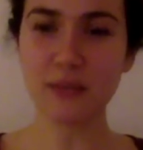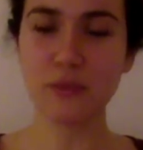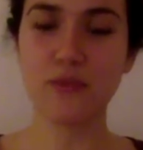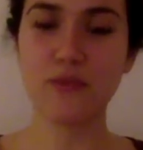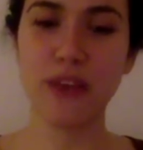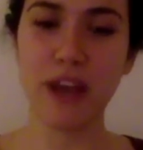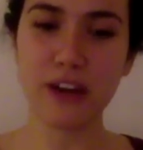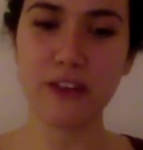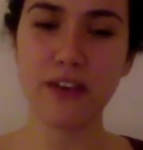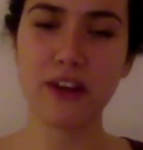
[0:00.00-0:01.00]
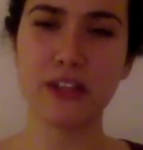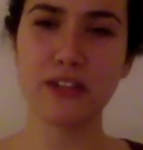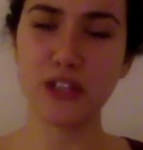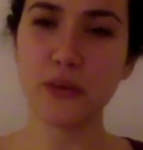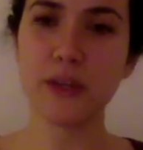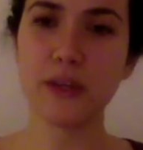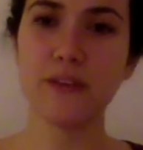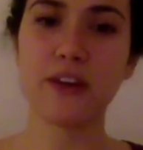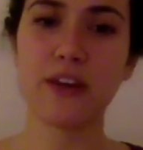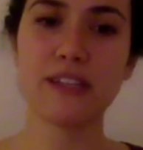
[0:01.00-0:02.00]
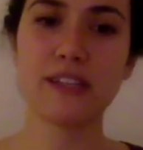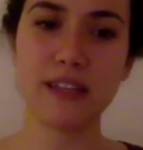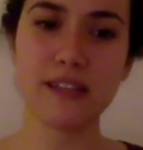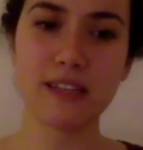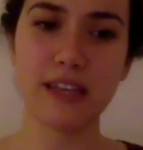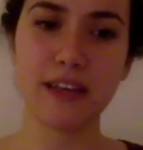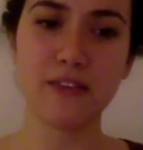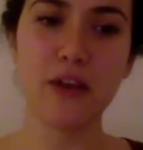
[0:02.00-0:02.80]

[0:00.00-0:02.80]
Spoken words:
I was very, very intuitive, very sensitive.